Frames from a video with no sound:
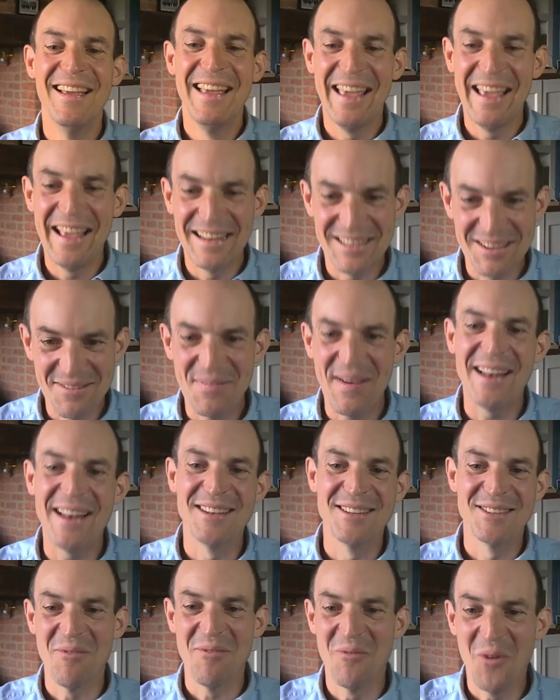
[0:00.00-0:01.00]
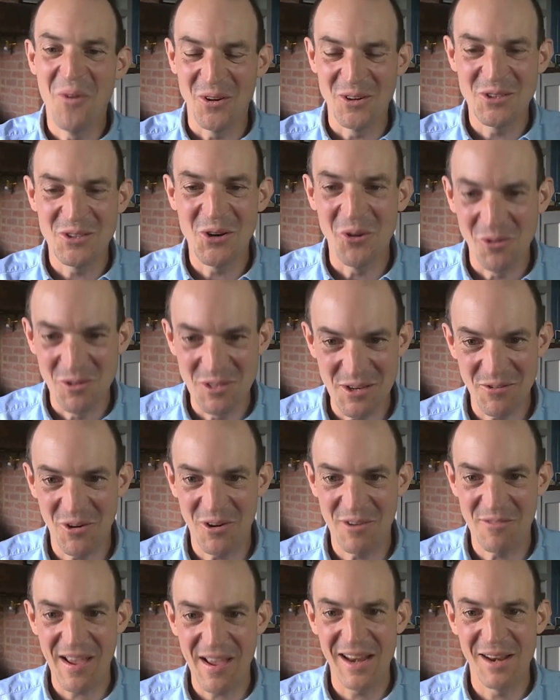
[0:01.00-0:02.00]
It depends on what tools you've
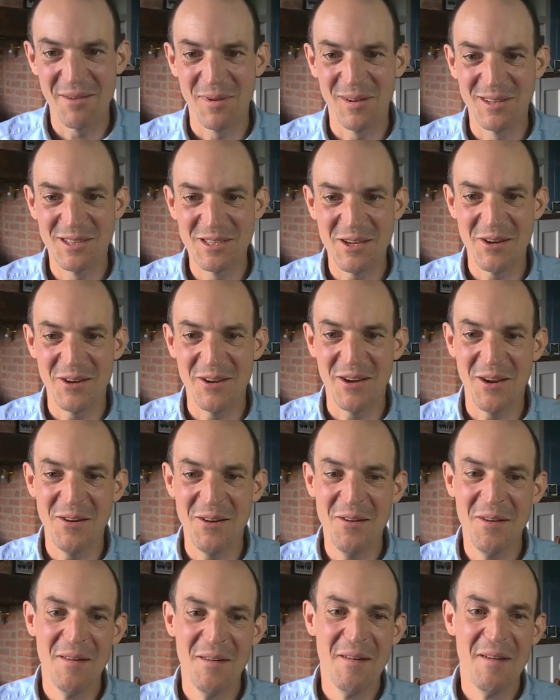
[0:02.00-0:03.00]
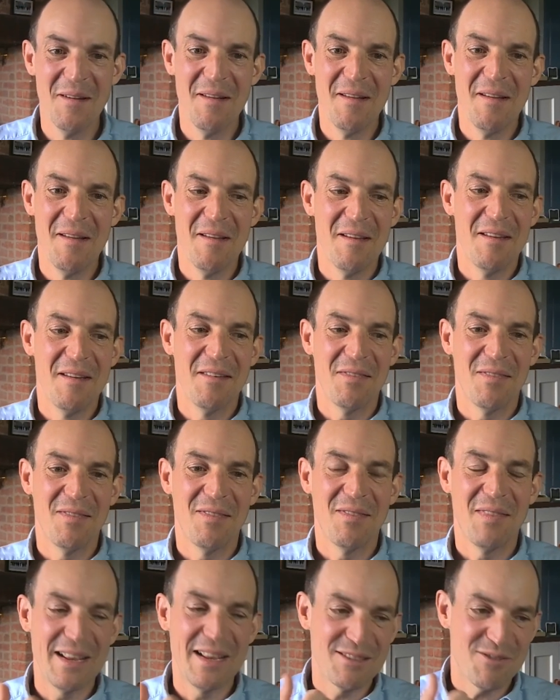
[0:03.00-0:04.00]
got available to you.
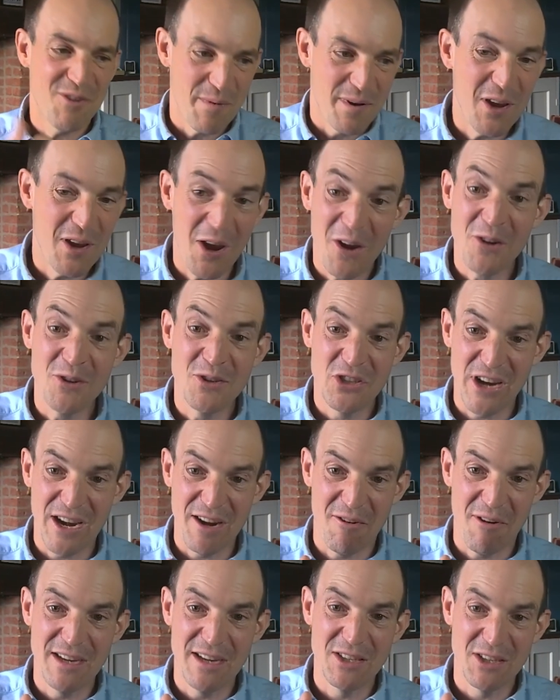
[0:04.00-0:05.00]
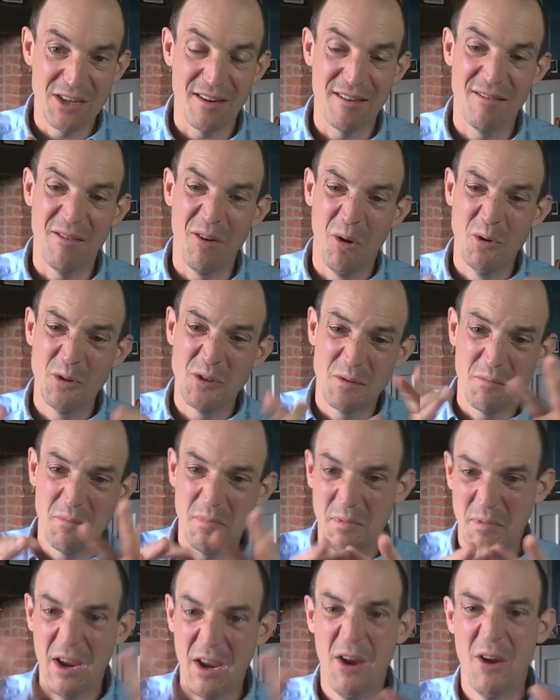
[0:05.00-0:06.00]
That's from a code generation or
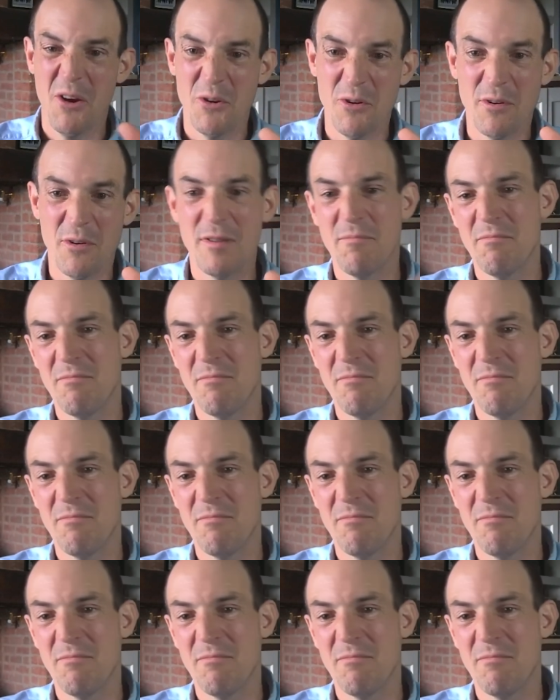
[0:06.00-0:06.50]
code